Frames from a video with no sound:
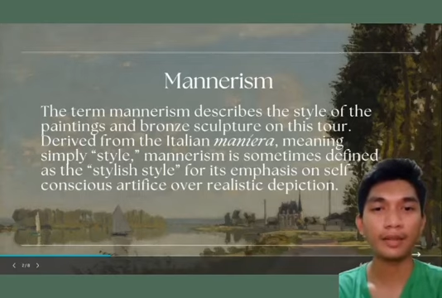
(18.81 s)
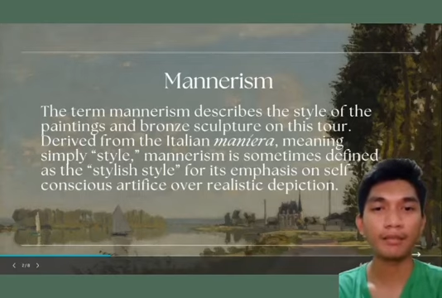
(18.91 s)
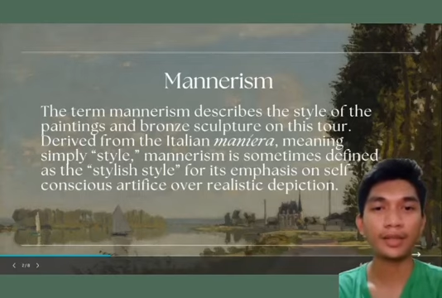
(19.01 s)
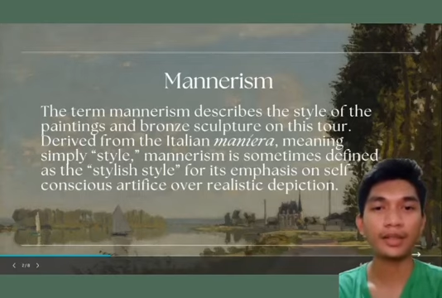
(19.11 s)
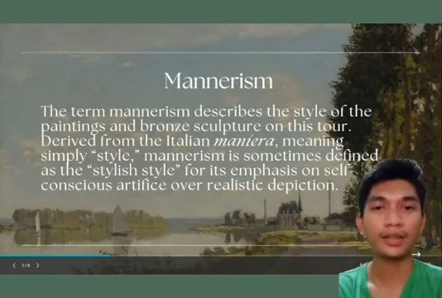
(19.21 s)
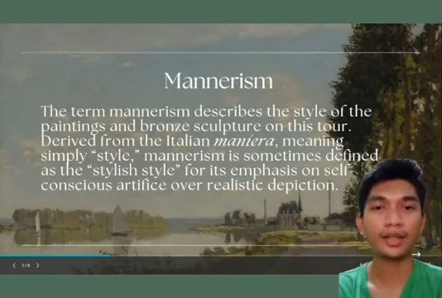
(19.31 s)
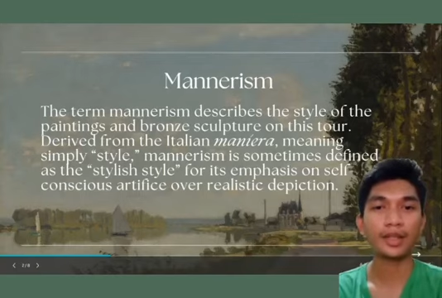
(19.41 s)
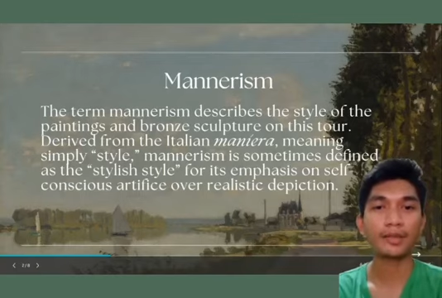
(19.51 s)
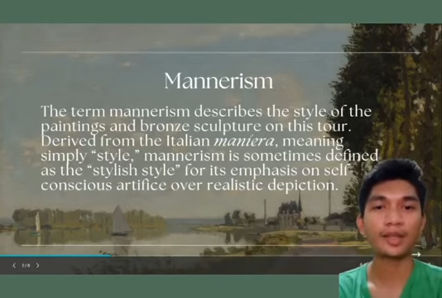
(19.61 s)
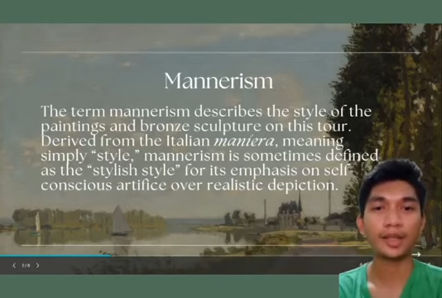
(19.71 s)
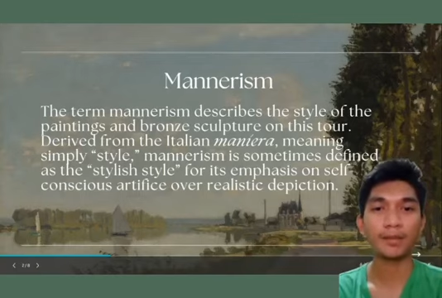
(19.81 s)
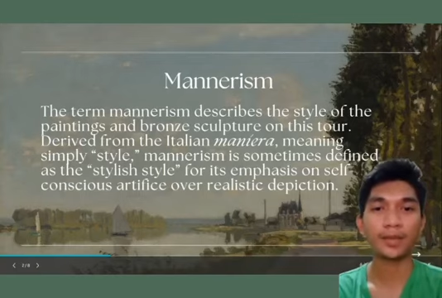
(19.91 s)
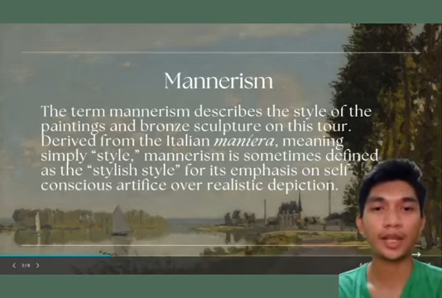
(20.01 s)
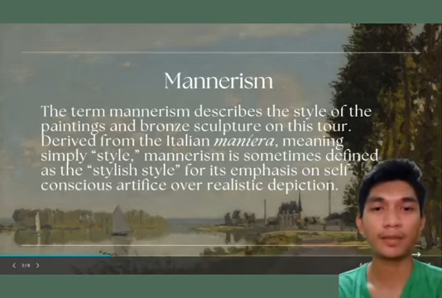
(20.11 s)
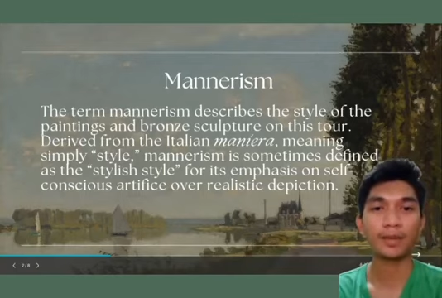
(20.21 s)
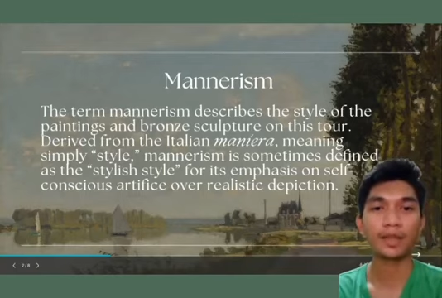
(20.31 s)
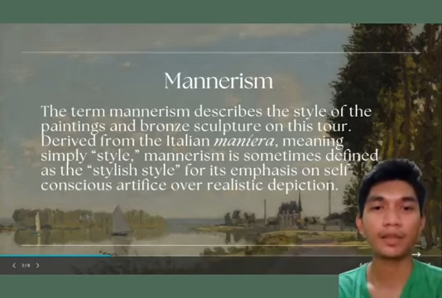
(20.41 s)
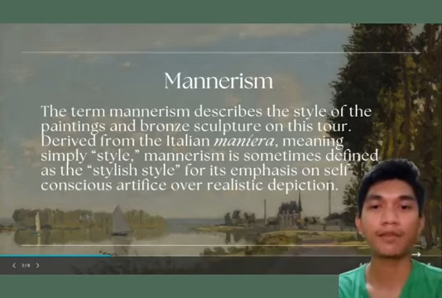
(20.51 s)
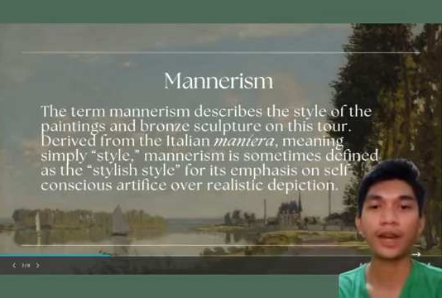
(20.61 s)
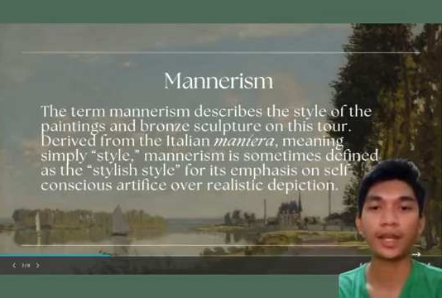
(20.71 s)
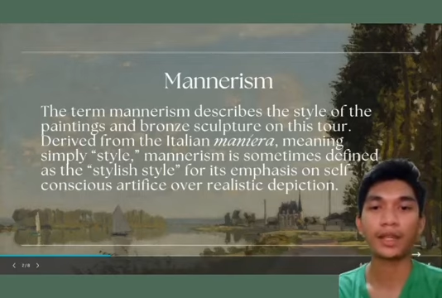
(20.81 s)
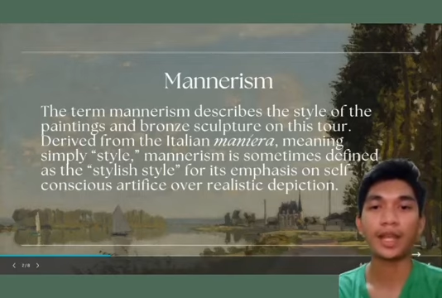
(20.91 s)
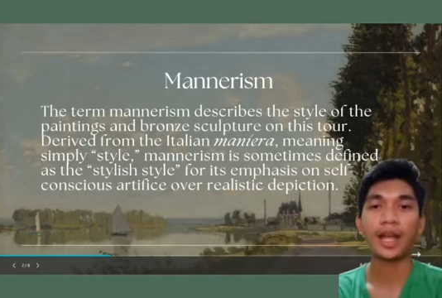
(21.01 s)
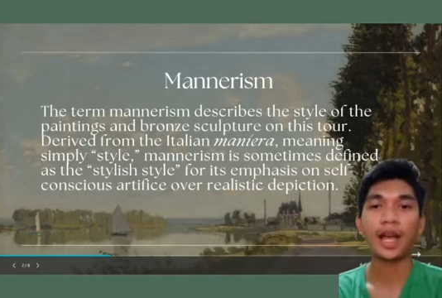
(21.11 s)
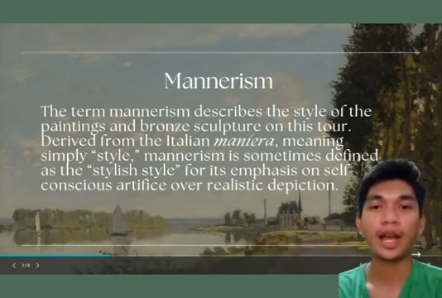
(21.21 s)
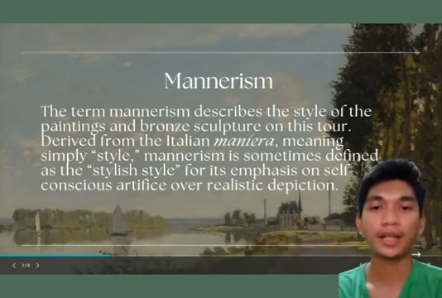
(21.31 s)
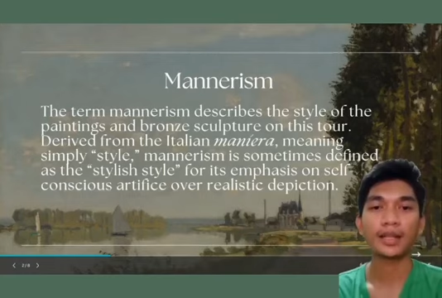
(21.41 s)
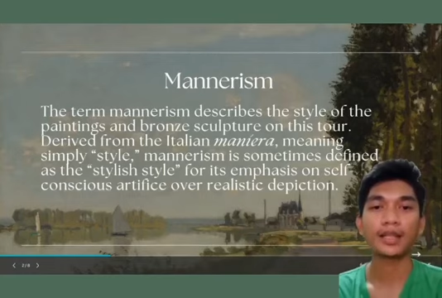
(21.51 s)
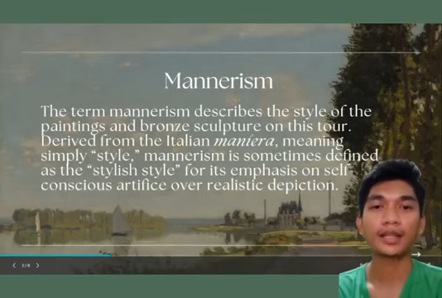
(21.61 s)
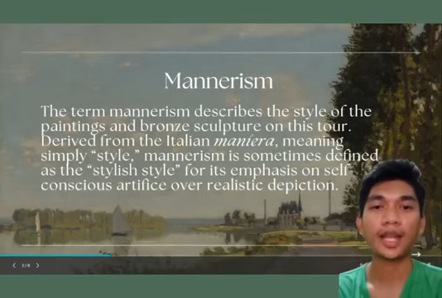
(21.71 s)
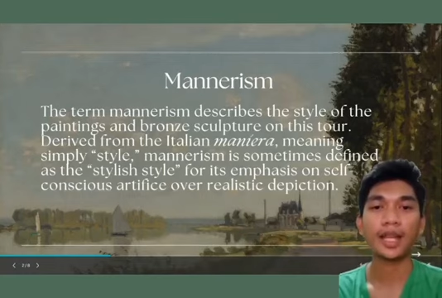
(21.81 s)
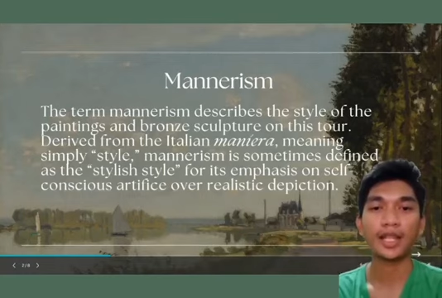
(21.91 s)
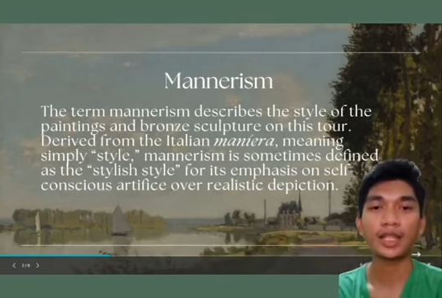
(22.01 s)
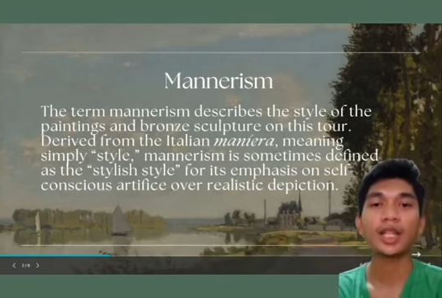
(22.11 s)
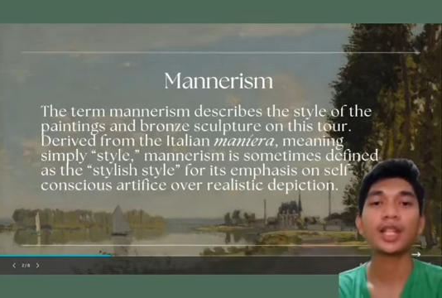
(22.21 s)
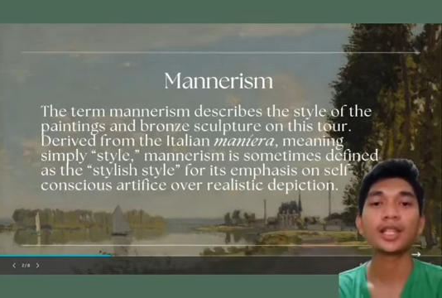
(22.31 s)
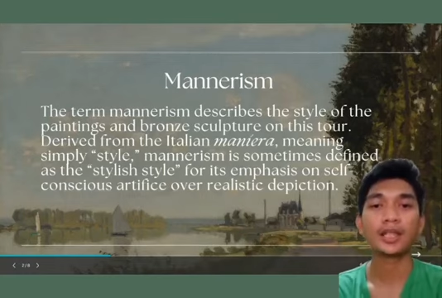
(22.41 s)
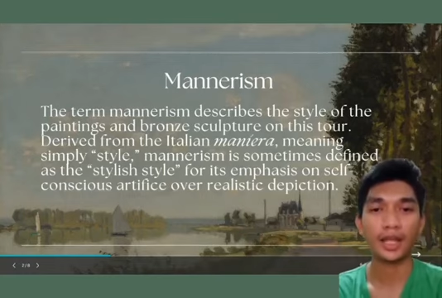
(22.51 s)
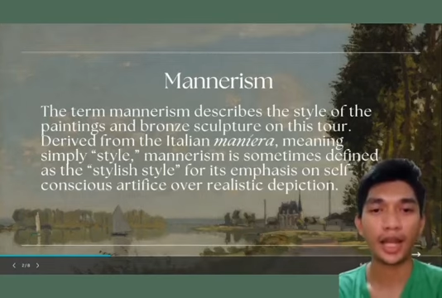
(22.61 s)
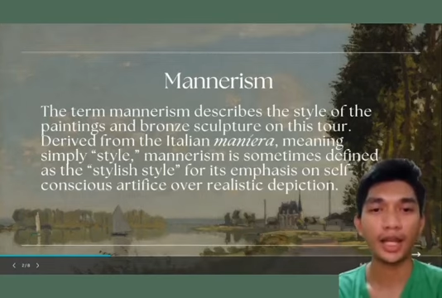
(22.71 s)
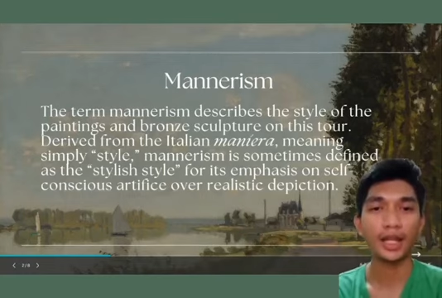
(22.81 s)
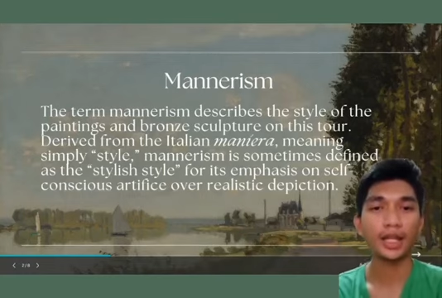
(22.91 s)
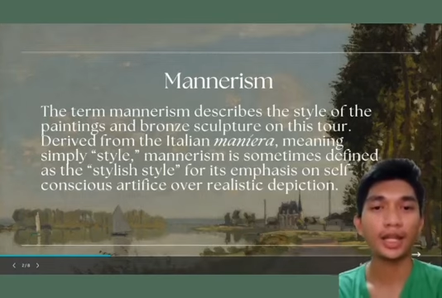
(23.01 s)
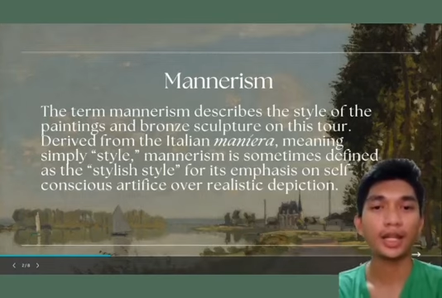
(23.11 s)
Mannerism is sometimes defined as the stylish style